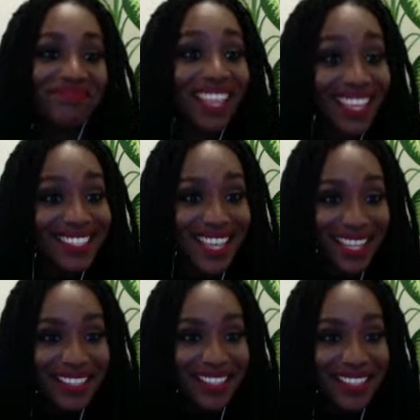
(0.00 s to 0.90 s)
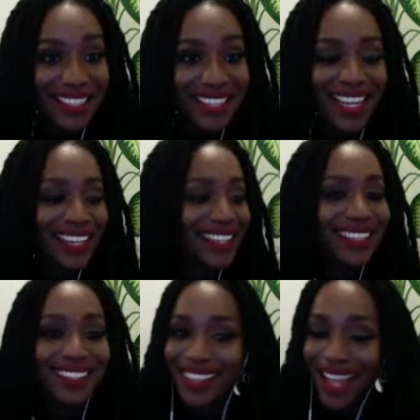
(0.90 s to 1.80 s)
Exactly. Like,
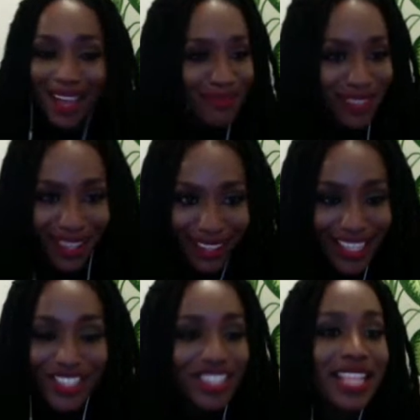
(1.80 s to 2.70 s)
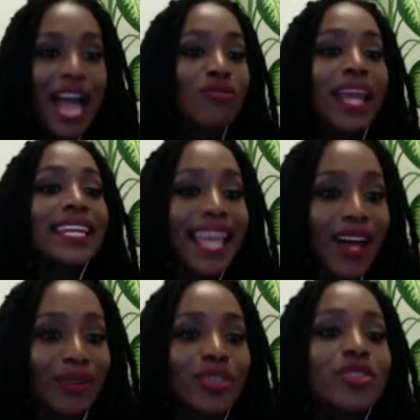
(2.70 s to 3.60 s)
it's just not right
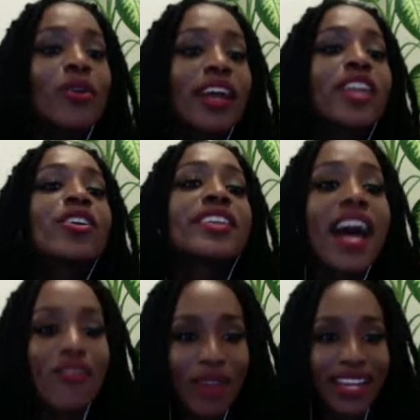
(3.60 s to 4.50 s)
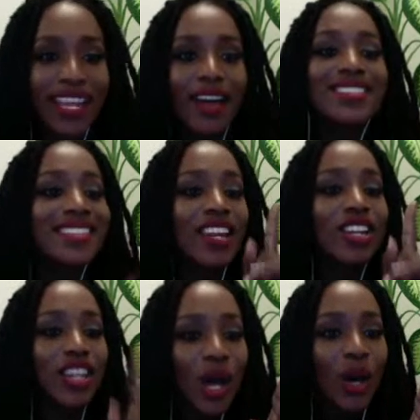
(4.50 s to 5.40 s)
now. You're not right now. It's not
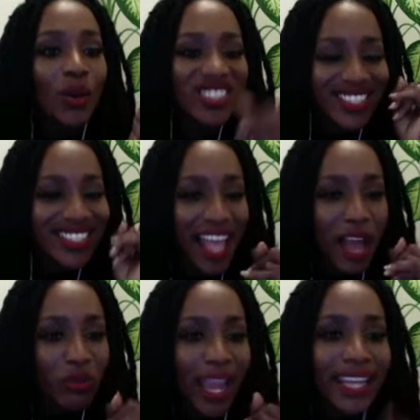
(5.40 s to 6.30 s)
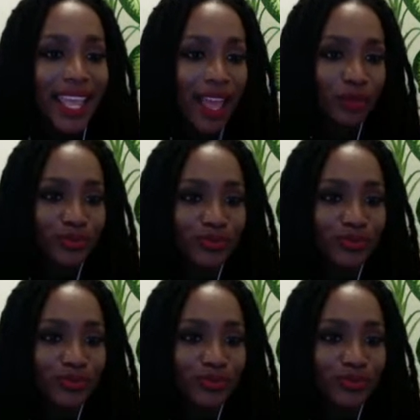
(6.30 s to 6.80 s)
a no. It's just not right now.